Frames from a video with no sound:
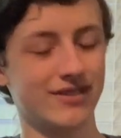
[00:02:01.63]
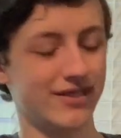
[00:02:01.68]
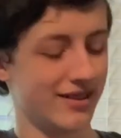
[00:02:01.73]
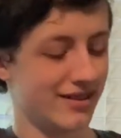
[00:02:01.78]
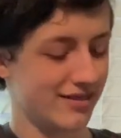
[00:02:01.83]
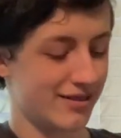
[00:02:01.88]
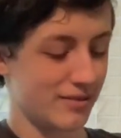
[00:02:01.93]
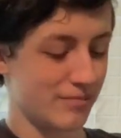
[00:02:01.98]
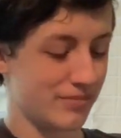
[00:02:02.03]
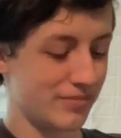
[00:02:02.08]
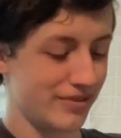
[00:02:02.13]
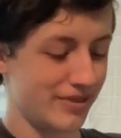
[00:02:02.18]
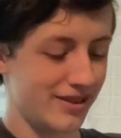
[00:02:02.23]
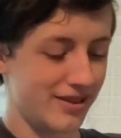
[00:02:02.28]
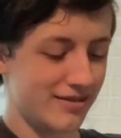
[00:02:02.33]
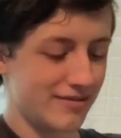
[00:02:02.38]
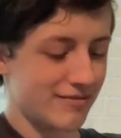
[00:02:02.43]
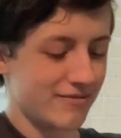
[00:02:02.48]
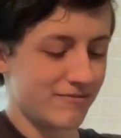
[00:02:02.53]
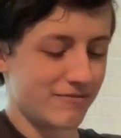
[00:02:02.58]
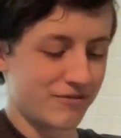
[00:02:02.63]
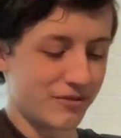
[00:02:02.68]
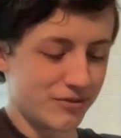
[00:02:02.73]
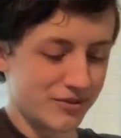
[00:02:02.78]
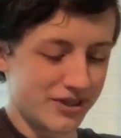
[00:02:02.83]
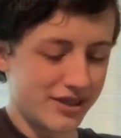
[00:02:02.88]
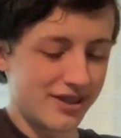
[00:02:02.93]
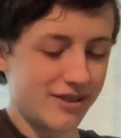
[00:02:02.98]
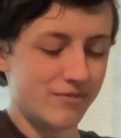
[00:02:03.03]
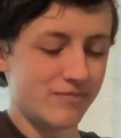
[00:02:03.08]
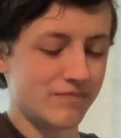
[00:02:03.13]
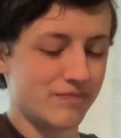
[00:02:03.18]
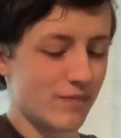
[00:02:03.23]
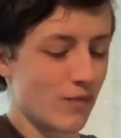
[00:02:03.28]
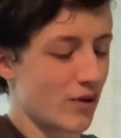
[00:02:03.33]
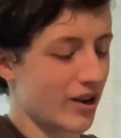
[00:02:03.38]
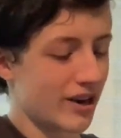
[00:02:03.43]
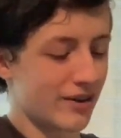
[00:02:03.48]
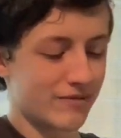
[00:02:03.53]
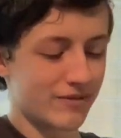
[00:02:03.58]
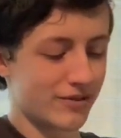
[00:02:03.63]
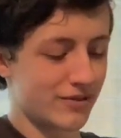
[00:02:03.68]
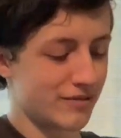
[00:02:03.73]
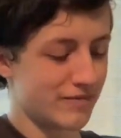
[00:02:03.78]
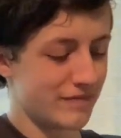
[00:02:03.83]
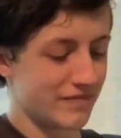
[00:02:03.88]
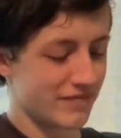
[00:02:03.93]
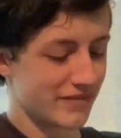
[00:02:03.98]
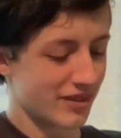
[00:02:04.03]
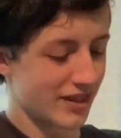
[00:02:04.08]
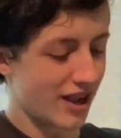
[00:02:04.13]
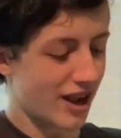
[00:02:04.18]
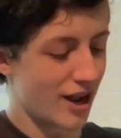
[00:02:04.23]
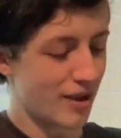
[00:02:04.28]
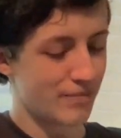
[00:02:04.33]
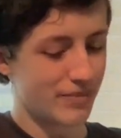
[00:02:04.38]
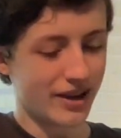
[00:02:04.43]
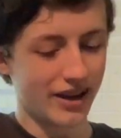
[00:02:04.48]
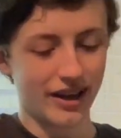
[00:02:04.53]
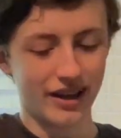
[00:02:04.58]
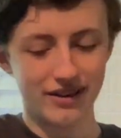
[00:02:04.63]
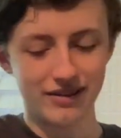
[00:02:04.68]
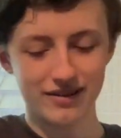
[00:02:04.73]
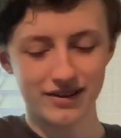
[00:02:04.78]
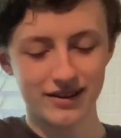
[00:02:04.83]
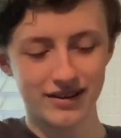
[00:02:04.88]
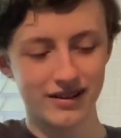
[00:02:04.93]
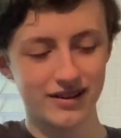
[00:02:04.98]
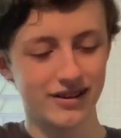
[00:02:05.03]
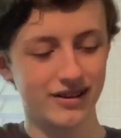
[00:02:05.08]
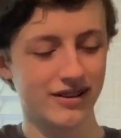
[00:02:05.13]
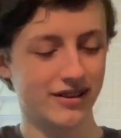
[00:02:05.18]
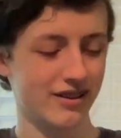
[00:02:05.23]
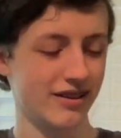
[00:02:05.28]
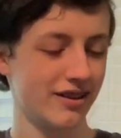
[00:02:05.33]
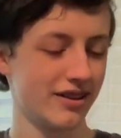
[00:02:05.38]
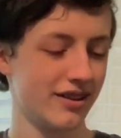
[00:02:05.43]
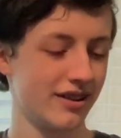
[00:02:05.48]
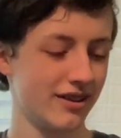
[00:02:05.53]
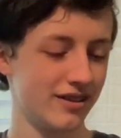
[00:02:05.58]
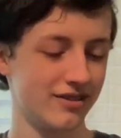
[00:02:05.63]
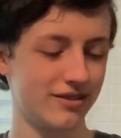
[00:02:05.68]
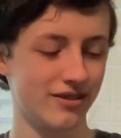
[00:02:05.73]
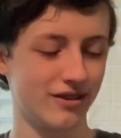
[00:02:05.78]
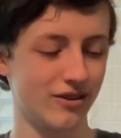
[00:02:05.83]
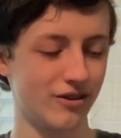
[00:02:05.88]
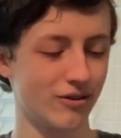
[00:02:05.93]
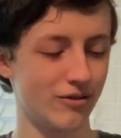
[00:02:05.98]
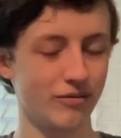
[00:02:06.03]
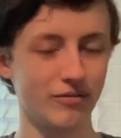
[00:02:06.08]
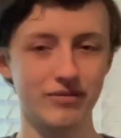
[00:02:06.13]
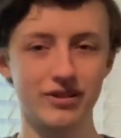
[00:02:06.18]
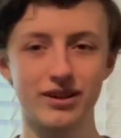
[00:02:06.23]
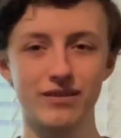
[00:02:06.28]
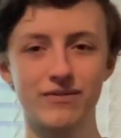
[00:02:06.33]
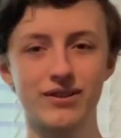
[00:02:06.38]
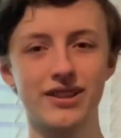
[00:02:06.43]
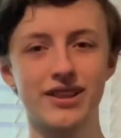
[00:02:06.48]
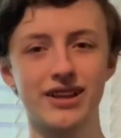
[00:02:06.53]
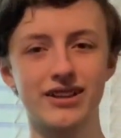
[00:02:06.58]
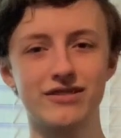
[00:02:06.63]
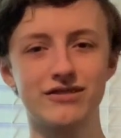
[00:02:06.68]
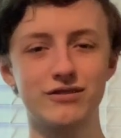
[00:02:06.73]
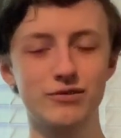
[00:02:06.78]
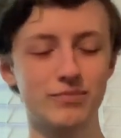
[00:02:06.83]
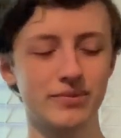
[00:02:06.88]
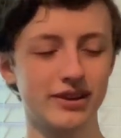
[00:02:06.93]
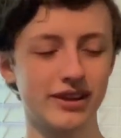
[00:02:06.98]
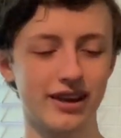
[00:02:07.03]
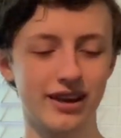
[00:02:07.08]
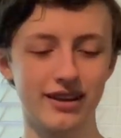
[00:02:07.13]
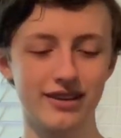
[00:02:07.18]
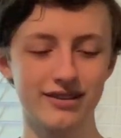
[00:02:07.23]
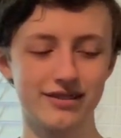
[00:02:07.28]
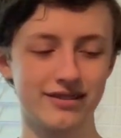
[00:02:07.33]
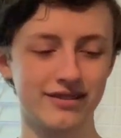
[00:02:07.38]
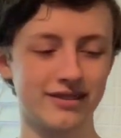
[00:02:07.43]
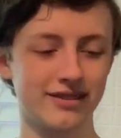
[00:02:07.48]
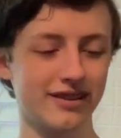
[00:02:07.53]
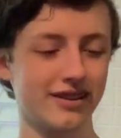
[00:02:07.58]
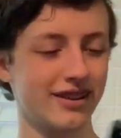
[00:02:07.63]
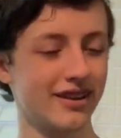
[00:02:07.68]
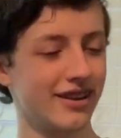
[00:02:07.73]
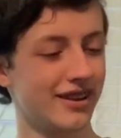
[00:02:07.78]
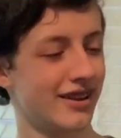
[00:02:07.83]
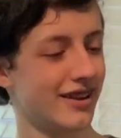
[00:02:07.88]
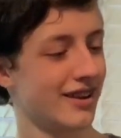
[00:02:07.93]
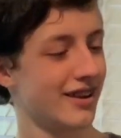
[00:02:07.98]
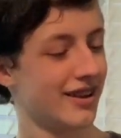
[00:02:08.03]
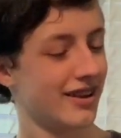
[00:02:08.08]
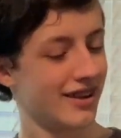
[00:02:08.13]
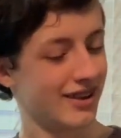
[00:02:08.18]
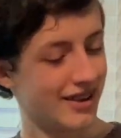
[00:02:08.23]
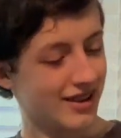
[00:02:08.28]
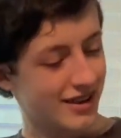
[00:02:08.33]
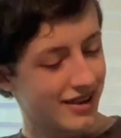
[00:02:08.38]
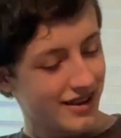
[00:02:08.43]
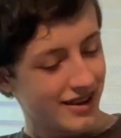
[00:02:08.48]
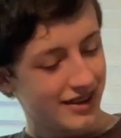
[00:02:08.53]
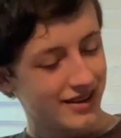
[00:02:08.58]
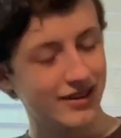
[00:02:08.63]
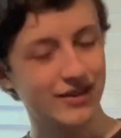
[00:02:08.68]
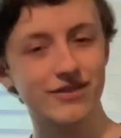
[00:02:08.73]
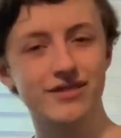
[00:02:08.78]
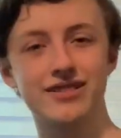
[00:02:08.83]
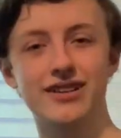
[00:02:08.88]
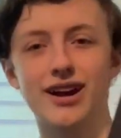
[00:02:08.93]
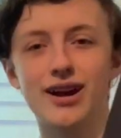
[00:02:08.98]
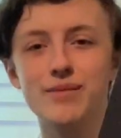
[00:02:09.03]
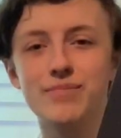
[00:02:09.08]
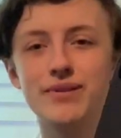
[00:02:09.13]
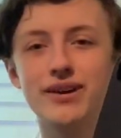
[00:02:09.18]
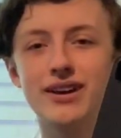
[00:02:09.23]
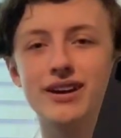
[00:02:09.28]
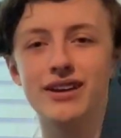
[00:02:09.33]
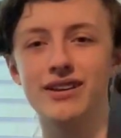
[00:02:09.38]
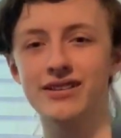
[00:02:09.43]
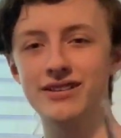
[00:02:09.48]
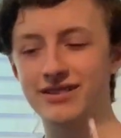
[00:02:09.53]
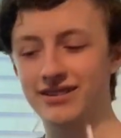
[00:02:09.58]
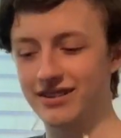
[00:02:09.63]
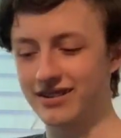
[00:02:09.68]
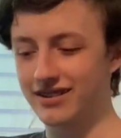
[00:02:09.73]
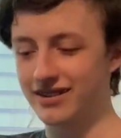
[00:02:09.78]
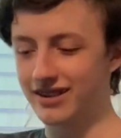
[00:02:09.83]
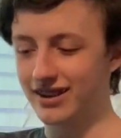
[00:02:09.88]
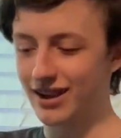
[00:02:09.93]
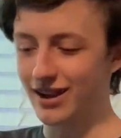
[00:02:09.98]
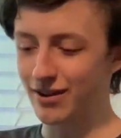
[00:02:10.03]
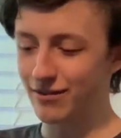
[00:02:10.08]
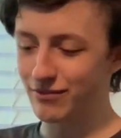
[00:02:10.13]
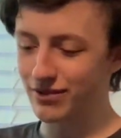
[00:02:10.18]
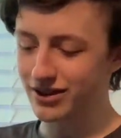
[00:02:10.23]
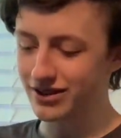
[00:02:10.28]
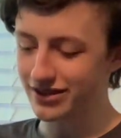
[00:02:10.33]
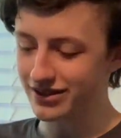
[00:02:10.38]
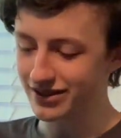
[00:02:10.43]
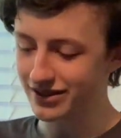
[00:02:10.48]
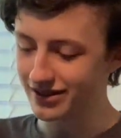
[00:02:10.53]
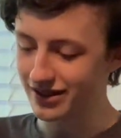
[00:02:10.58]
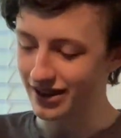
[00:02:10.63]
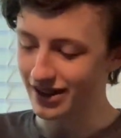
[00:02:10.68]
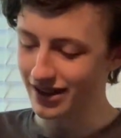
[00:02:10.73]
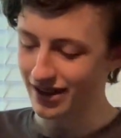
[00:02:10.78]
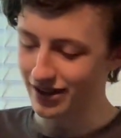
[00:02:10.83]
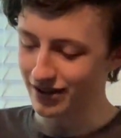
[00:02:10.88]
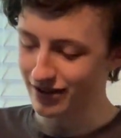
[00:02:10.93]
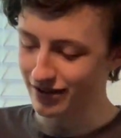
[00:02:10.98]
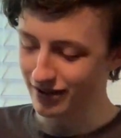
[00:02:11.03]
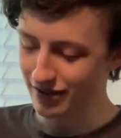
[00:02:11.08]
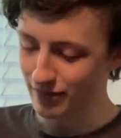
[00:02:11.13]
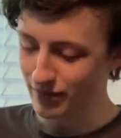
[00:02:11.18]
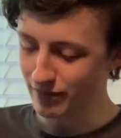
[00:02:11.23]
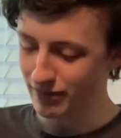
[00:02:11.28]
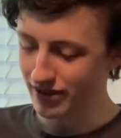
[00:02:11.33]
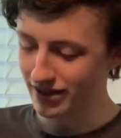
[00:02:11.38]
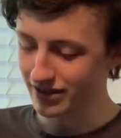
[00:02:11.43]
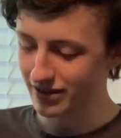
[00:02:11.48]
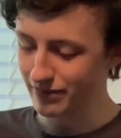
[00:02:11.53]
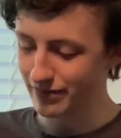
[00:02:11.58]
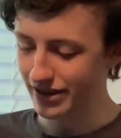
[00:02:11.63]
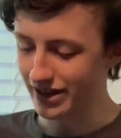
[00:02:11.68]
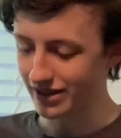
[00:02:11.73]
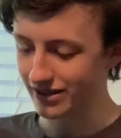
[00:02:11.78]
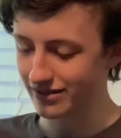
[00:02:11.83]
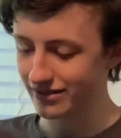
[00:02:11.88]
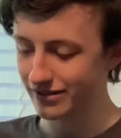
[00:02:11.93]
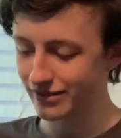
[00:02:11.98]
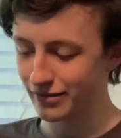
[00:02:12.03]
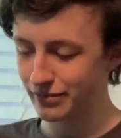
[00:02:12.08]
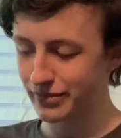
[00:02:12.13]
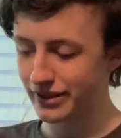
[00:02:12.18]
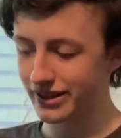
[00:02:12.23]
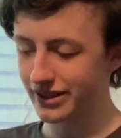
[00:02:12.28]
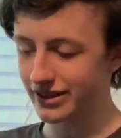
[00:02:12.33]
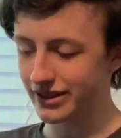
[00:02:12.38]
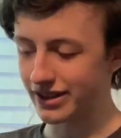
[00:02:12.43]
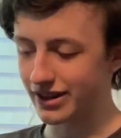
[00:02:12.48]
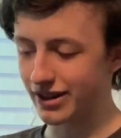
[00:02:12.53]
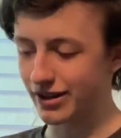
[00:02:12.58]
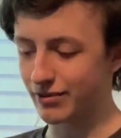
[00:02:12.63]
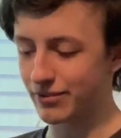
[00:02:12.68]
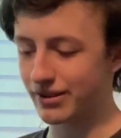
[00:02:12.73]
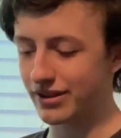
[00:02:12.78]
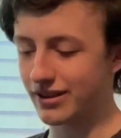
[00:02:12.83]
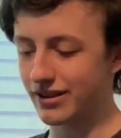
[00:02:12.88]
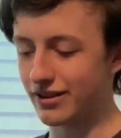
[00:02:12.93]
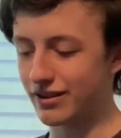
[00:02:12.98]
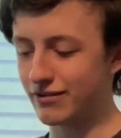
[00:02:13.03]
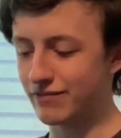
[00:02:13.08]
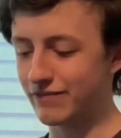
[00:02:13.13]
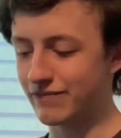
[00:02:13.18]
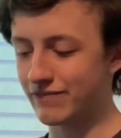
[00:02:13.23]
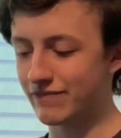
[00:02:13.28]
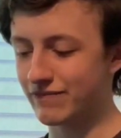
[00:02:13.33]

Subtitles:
this. A complete, fully, whatever iPad. So, get rid of that stupid case. And here's the iPad. And we just, here, let me bend it back a little bit. There we go.